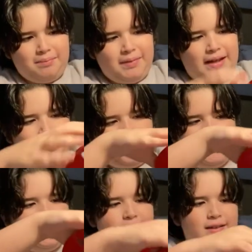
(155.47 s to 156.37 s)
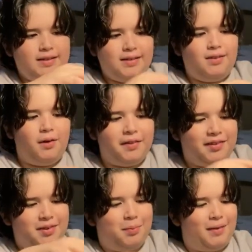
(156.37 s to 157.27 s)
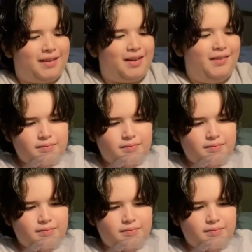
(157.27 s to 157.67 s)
Man, old Sabrina.